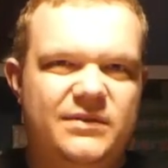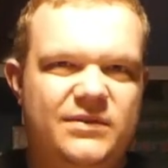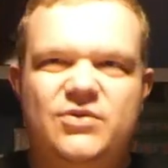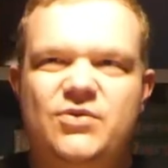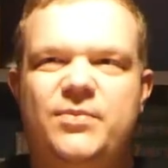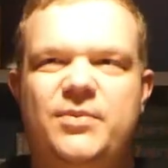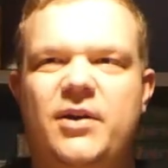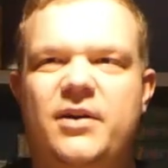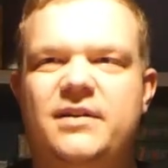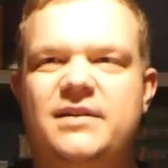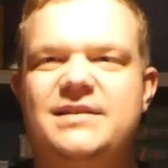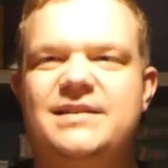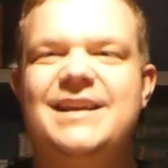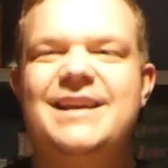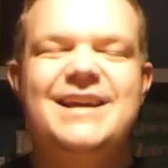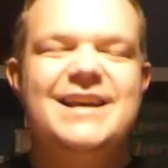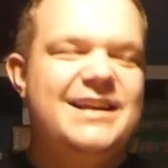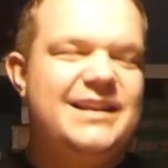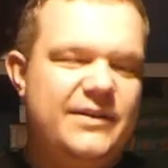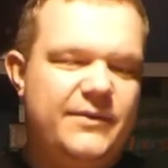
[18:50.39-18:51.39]
To be honest,
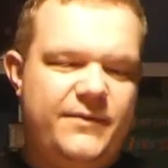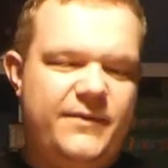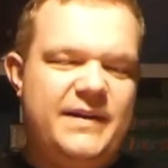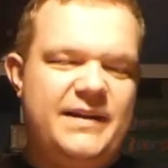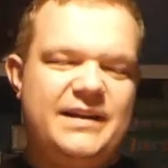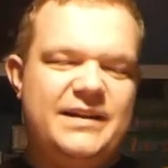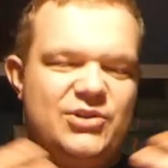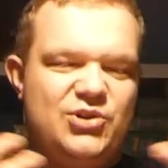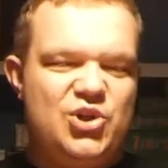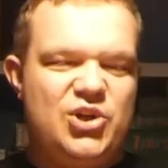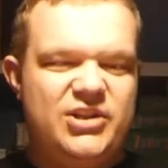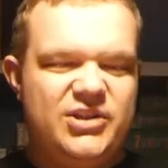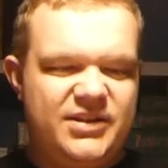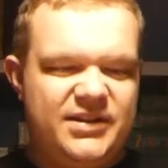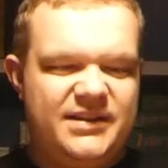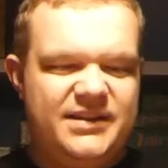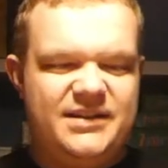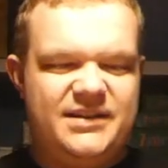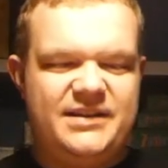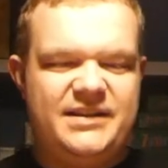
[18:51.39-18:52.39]
the thing that they changed
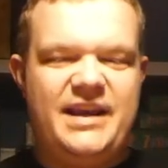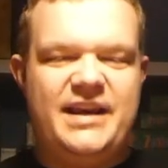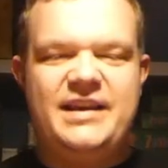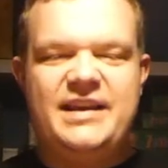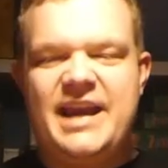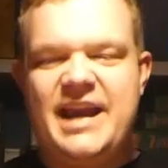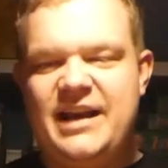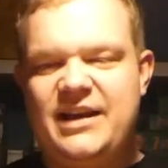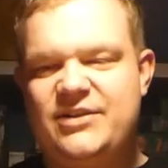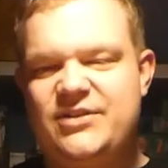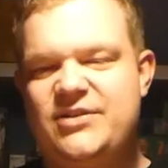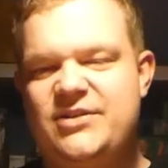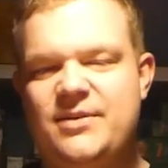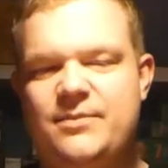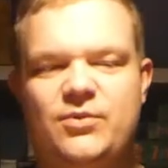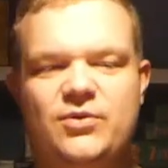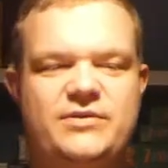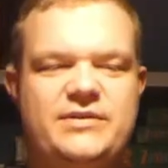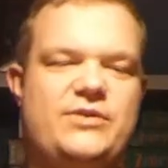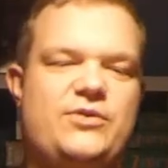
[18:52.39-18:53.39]
in these yin yang
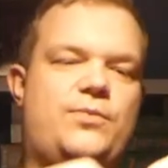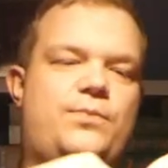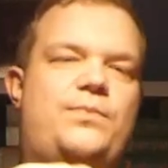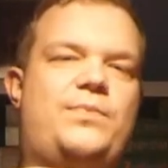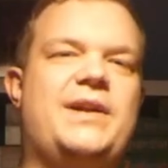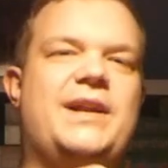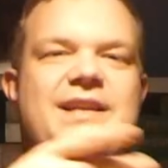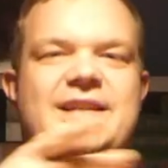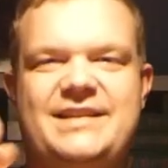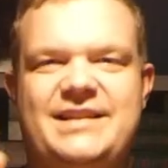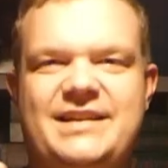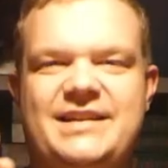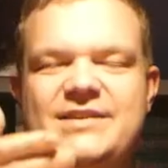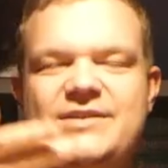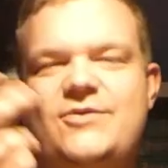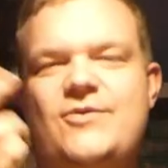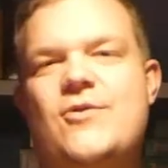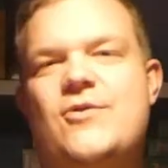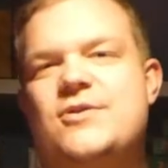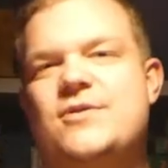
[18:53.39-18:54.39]
symbols that you place in and
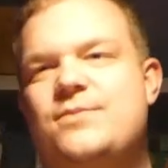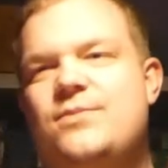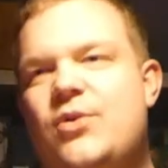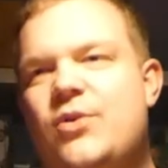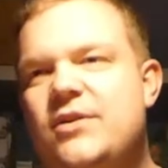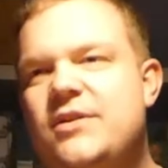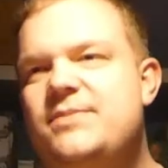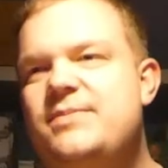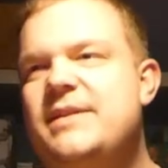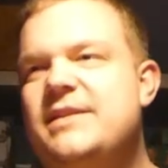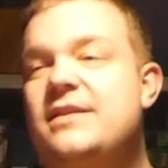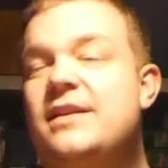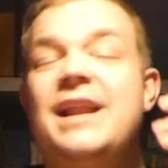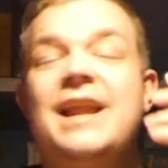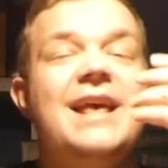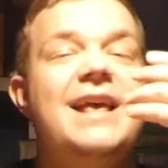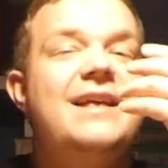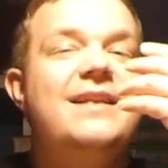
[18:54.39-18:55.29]
score some points based on,